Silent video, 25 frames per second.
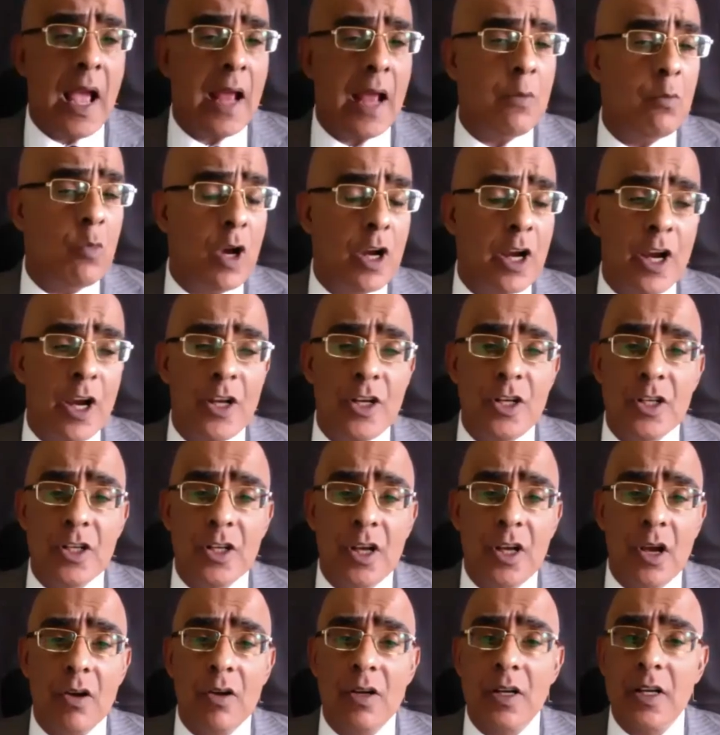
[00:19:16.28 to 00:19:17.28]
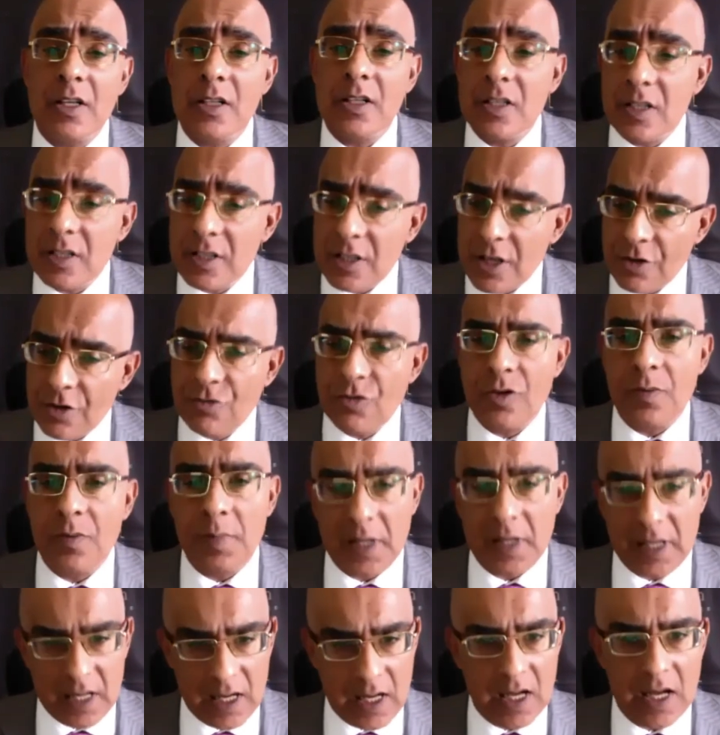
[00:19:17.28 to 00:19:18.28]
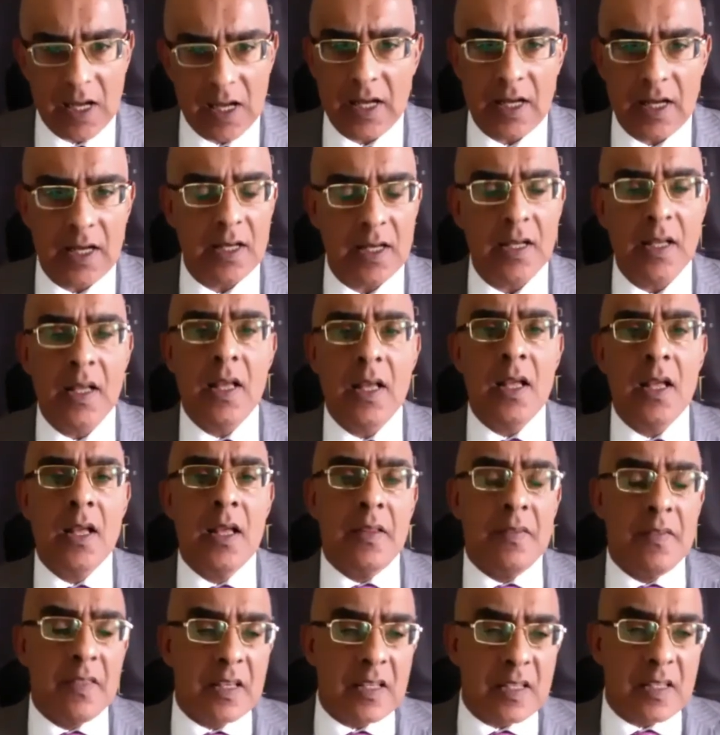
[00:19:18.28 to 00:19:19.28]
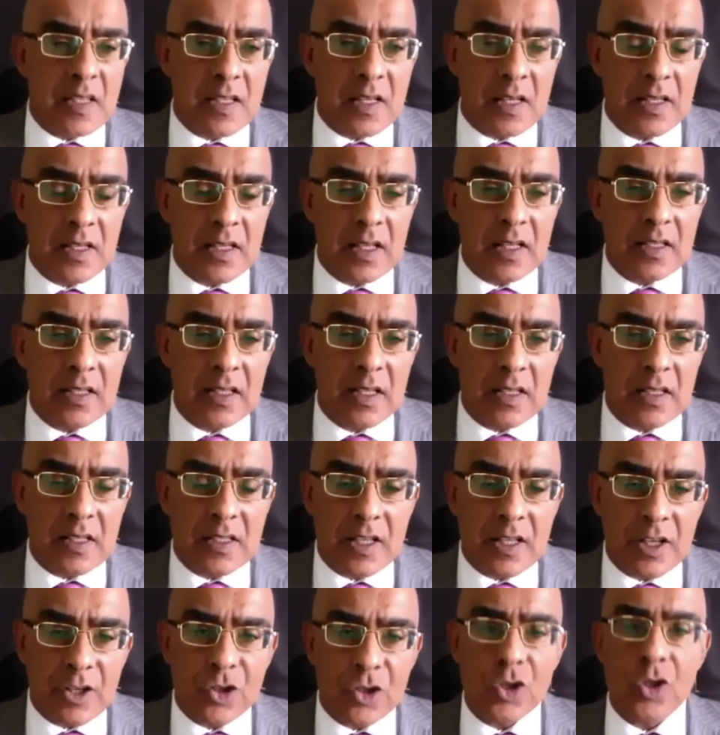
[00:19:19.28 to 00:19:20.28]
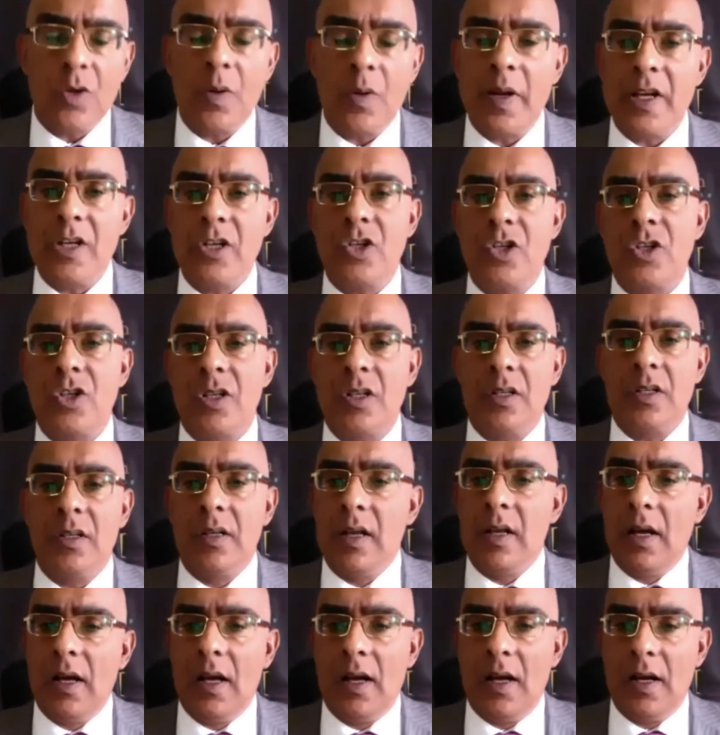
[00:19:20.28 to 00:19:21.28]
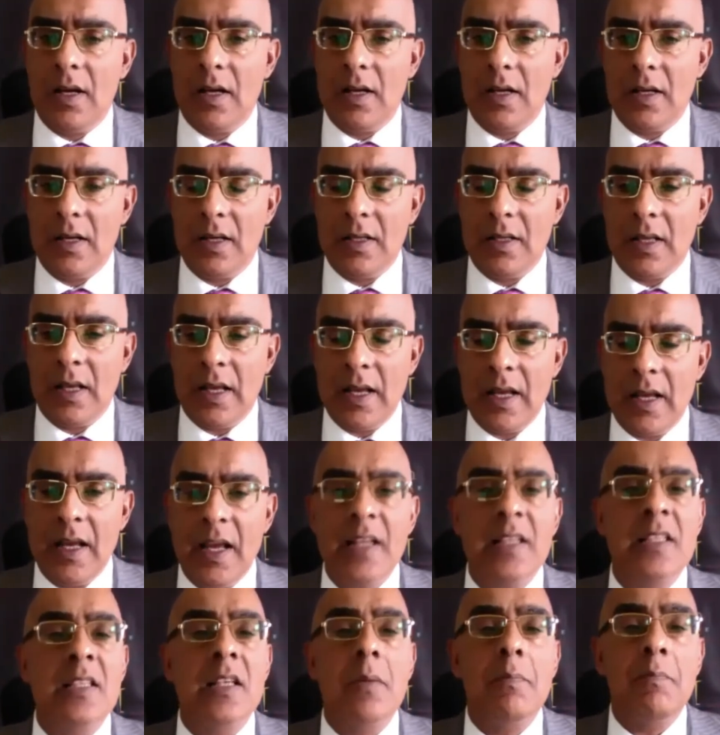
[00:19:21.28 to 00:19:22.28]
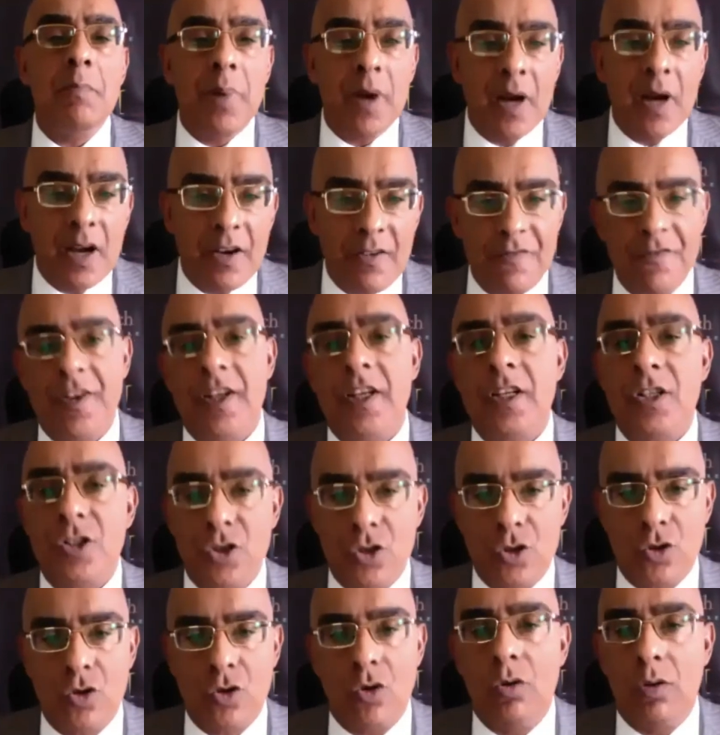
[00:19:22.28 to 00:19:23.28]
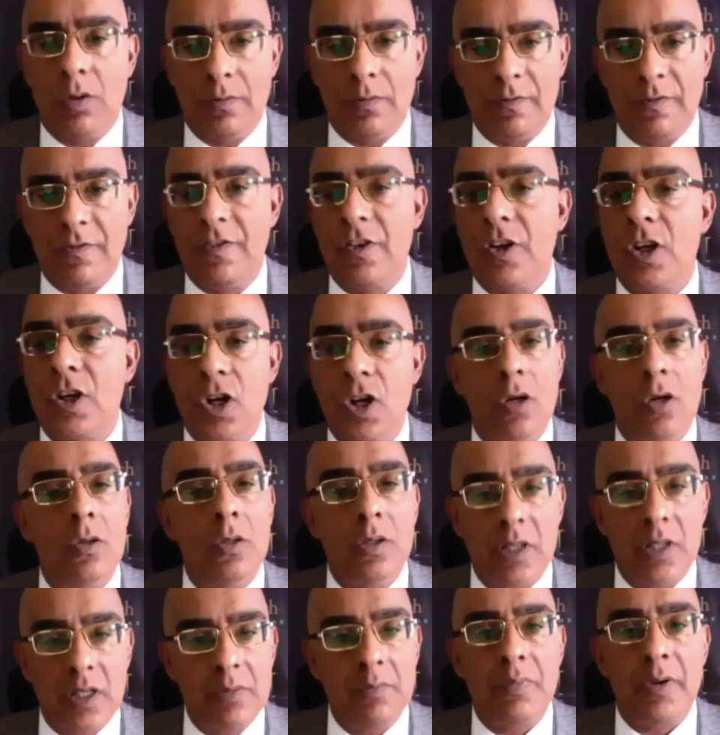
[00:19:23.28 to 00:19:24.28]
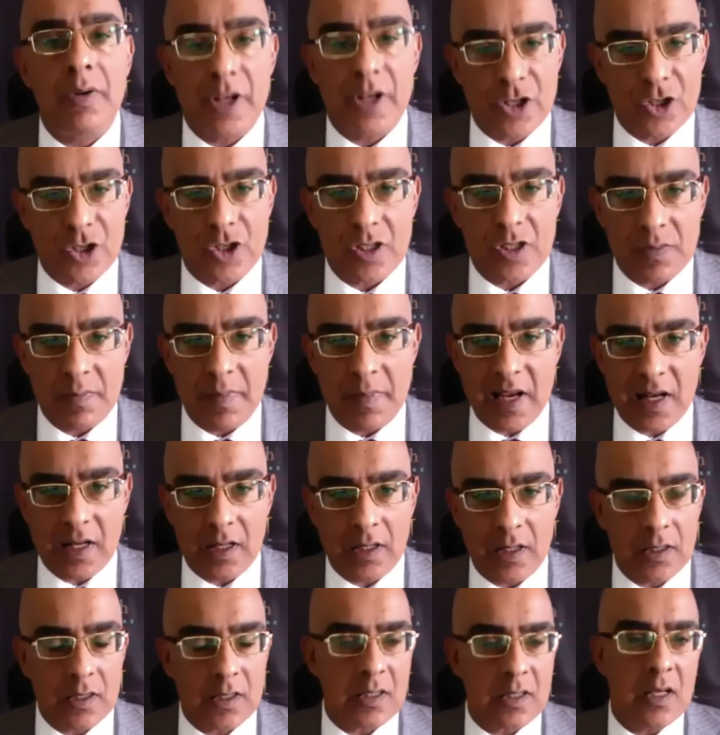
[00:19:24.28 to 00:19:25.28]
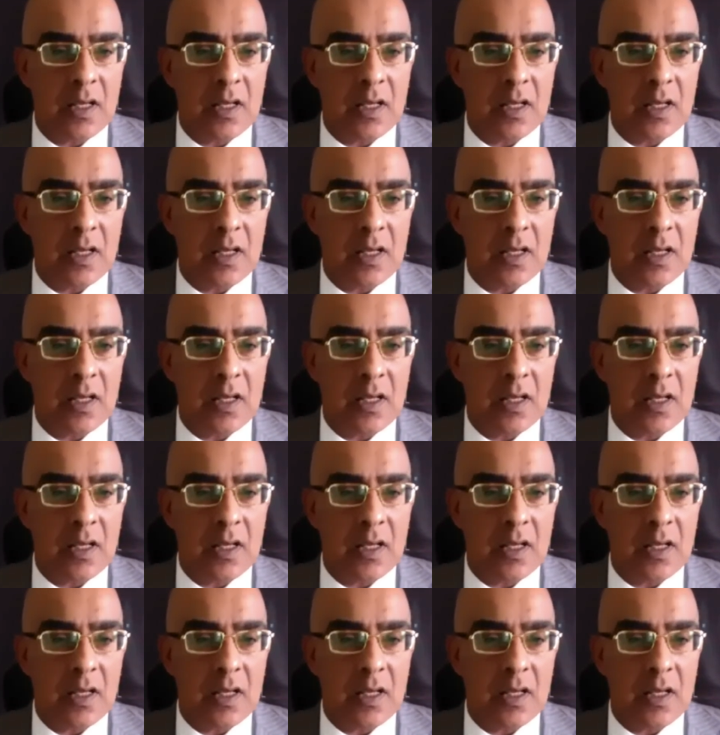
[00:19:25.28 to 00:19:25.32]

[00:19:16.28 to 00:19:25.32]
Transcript: we're going to go considerably higher. The situation, it's a perfect storm for gold and precious metals.